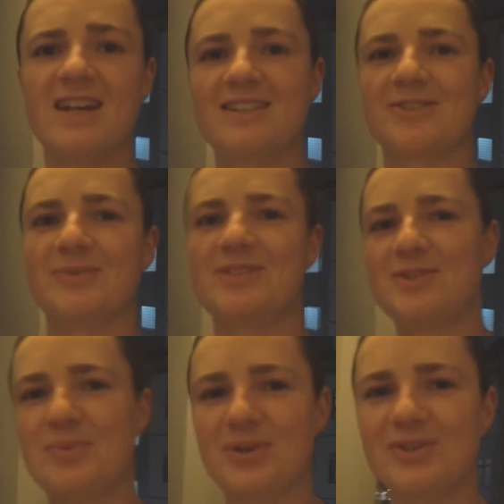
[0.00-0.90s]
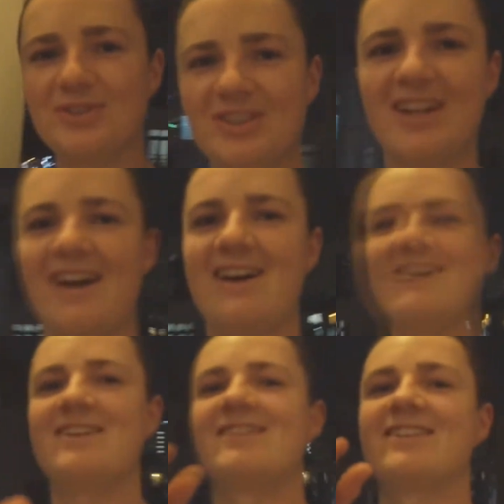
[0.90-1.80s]
It's gonna be super cool,
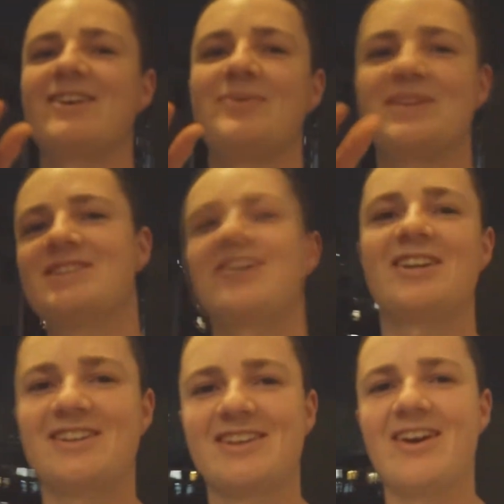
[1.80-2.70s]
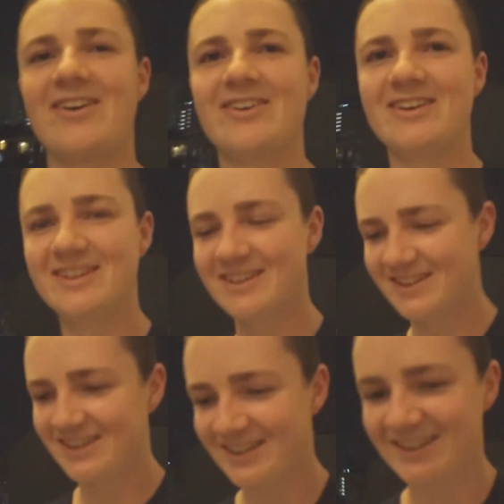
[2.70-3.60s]
and I'm excited to go.
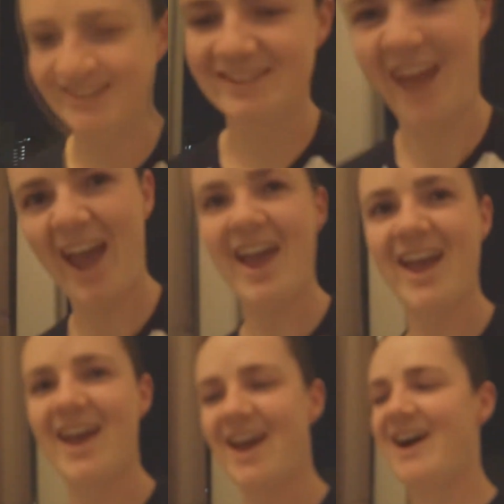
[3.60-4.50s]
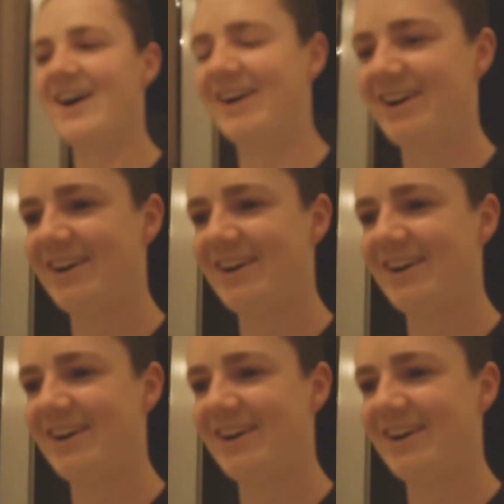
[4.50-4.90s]
Yeah!